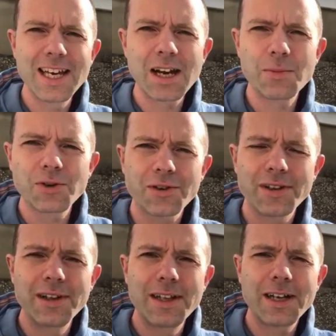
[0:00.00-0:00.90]
and we're
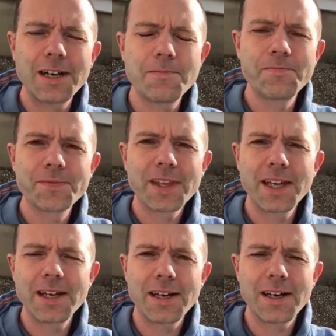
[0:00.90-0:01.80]
not
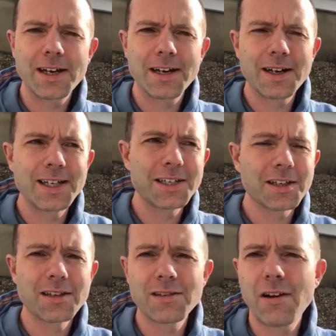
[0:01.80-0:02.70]
in each
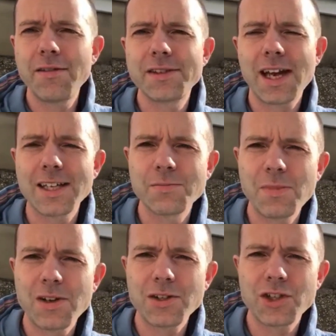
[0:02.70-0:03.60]
other's lives as
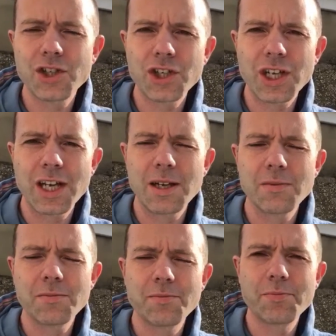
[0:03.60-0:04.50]
much
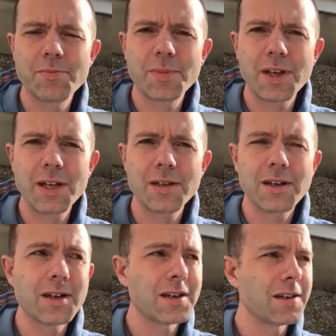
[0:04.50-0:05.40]
in
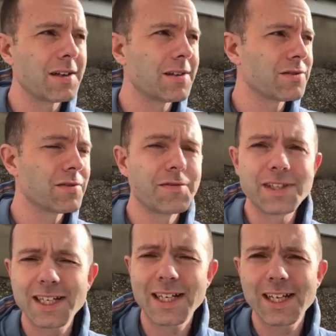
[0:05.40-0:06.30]
sort of
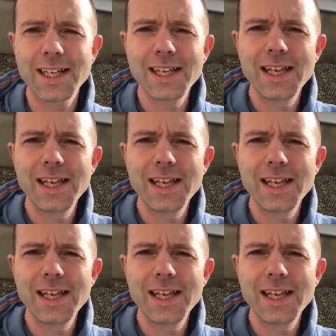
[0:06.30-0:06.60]
physically,